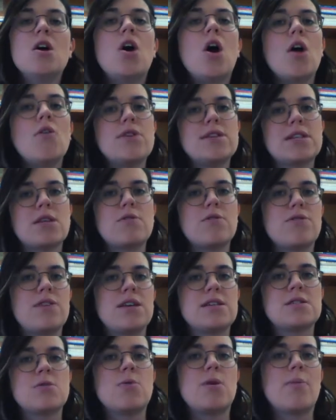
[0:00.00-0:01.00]
All these other
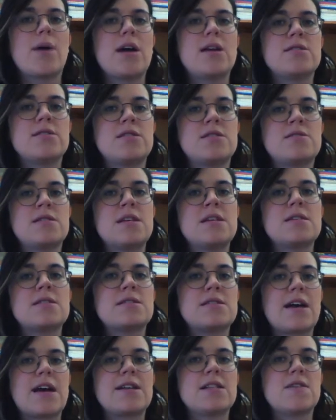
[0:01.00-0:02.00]
things that we might see as
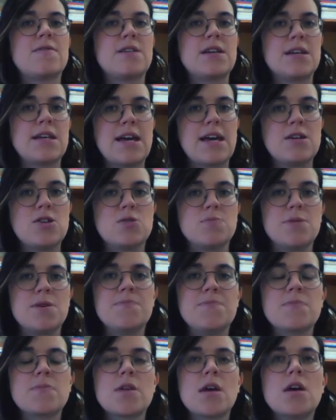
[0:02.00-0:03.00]
signs of
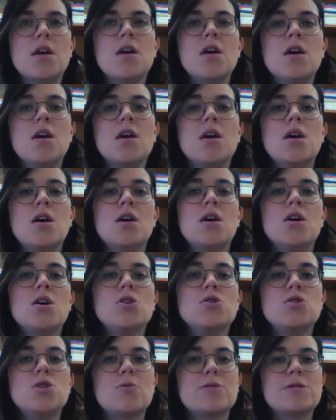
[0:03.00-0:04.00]
engagement.
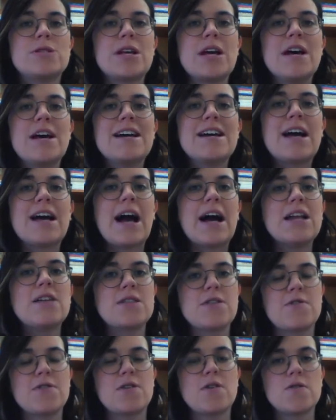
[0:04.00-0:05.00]
So it's kind of
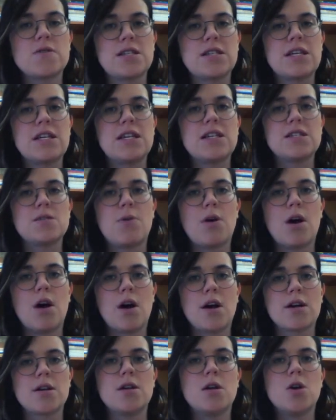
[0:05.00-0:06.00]
difficult to tease
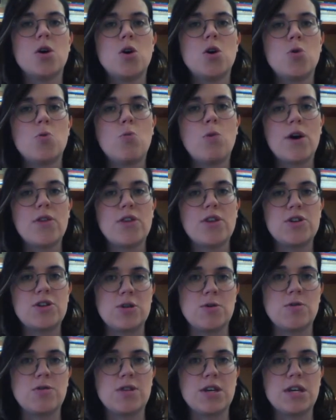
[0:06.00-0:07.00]
apart what the
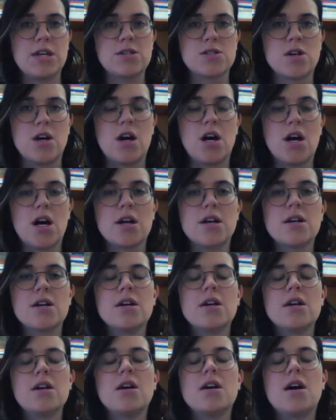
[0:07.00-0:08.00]
two things are.
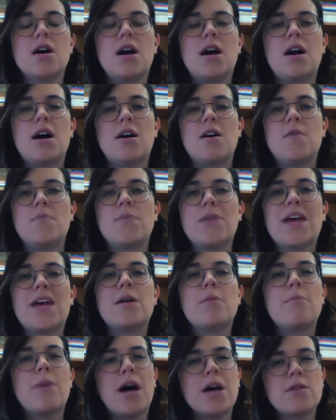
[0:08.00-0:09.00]
And
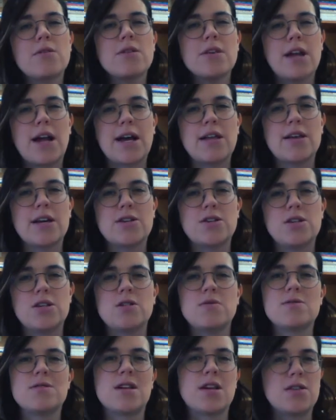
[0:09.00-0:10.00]
a model that I like to
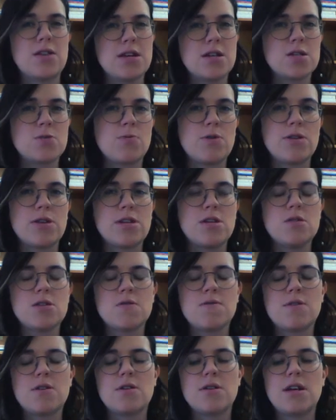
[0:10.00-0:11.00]
use that I think is really
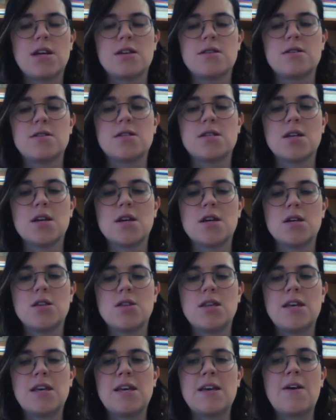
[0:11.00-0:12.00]
useful is
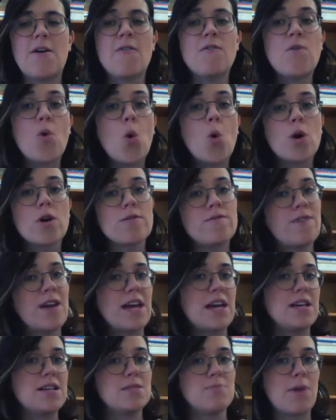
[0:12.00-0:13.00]
the
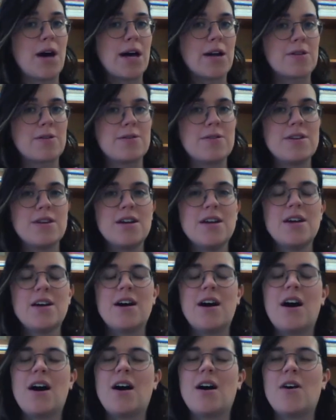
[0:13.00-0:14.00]
4-phase model
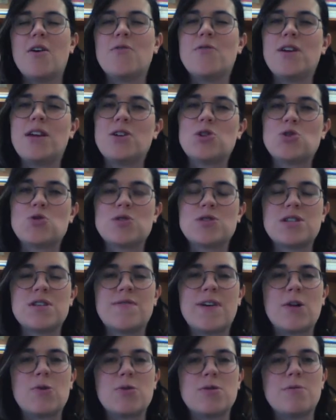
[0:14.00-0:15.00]
of interest
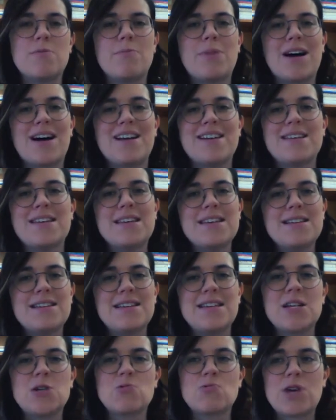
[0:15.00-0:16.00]
development by
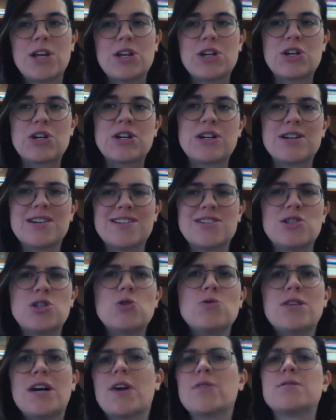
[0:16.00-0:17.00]
Heedy and Rennaker in
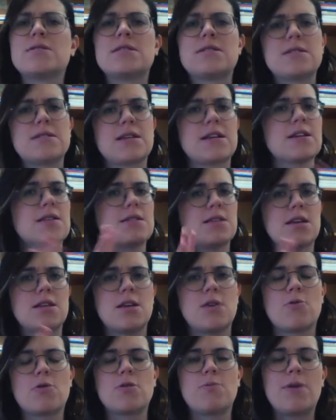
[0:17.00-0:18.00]
2006.
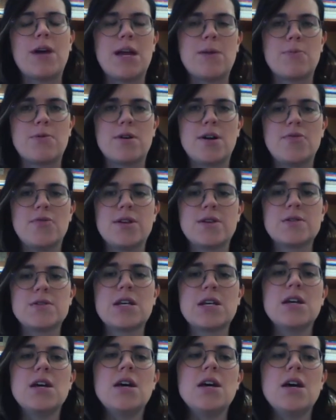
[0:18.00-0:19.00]
They wrote a paper on
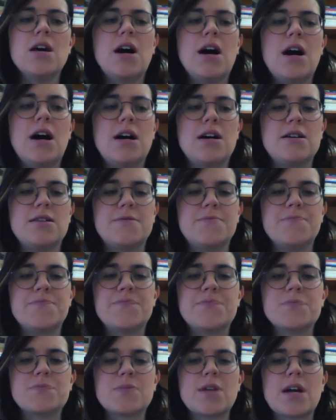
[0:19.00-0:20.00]
this. And
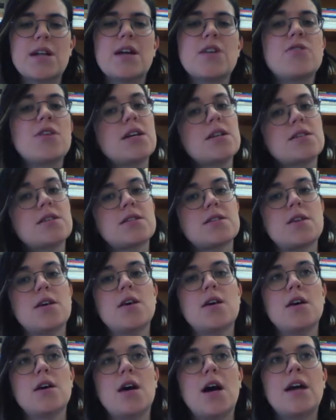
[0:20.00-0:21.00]
I think it's
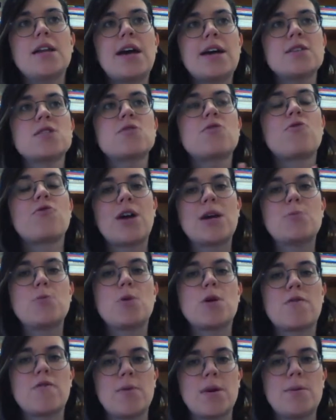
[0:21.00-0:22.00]
a nice
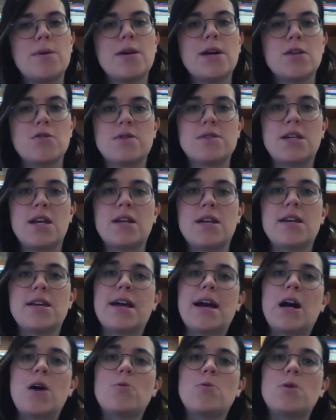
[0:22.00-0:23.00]
framework for maybe understanding
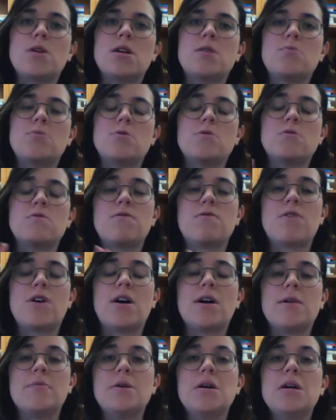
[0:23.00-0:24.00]
how we can move
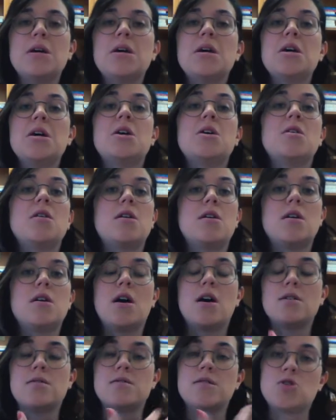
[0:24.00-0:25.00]
from
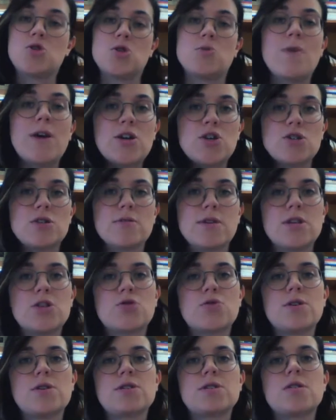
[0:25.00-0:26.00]
a situational
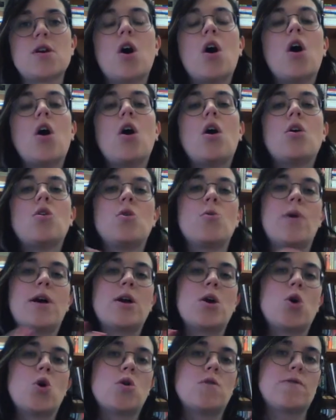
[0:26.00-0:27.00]
interest all the
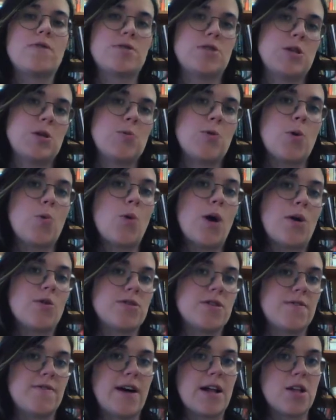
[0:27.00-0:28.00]
way over to a
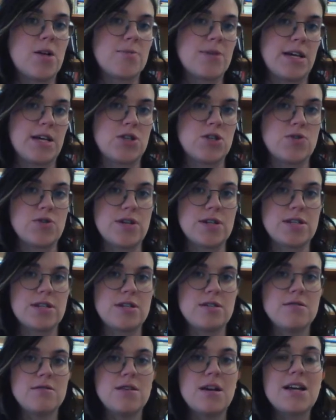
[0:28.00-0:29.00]
well-developed
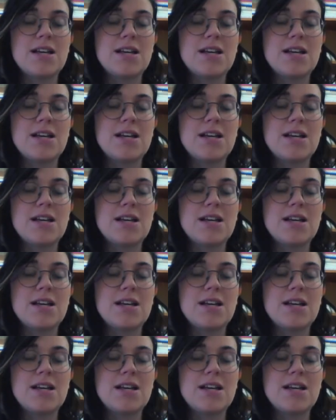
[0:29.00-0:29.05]
interest.